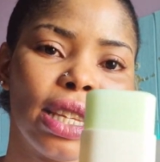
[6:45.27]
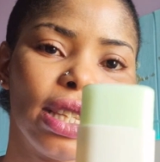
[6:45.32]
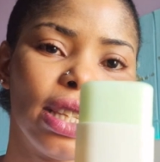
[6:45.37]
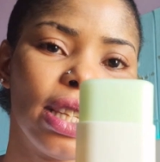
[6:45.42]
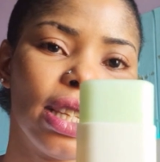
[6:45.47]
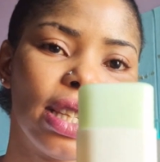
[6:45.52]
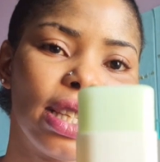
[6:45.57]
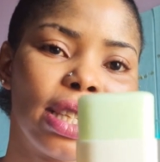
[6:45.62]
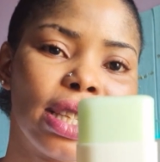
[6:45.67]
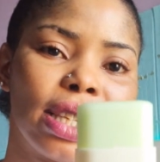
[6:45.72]

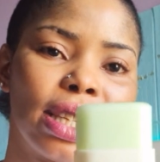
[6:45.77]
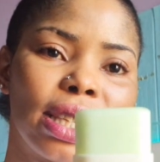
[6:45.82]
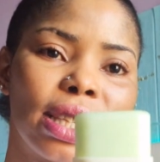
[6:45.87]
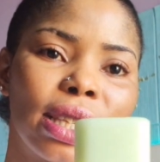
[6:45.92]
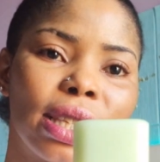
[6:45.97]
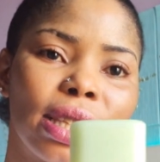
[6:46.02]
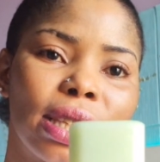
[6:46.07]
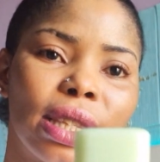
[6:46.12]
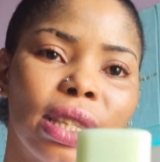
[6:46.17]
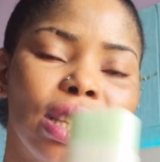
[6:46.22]
This is it.
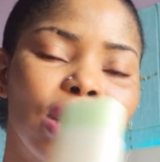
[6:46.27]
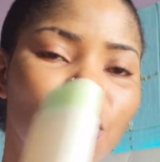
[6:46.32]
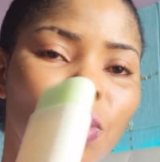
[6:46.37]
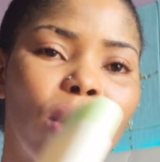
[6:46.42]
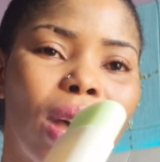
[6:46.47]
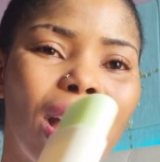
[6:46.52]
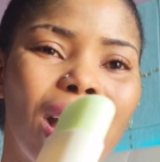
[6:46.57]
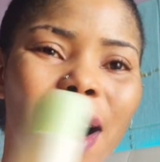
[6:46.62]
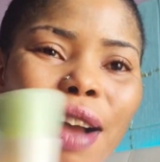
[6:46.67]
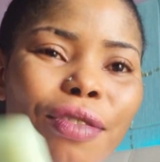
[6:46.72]
This
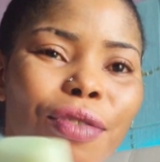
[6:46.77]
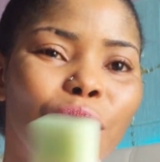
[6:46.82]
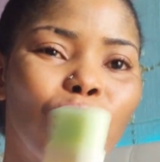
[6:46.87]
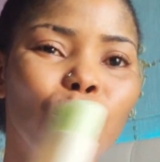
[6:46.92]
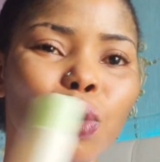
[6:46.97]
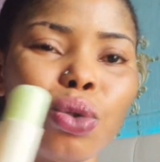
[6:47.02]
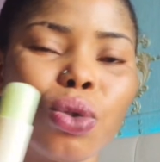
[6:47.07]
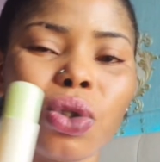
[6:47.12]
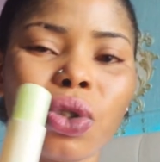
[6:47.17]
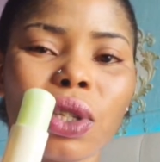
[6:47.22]
one, I have
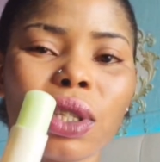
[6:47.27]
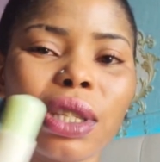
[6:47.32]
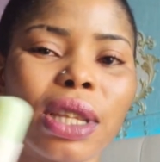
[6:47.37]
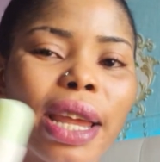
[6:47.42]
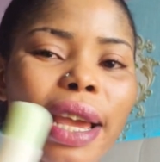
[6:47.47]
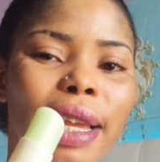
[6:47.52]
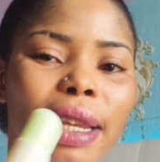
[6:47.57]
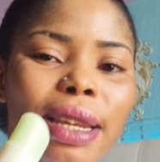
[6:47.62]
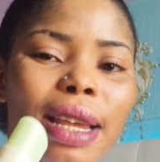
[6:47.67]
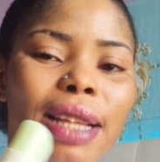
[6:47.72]
not used it
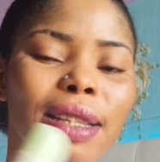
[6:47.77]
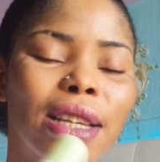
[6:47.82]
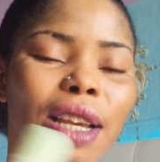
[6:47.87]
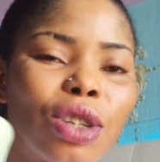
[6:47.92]
like that.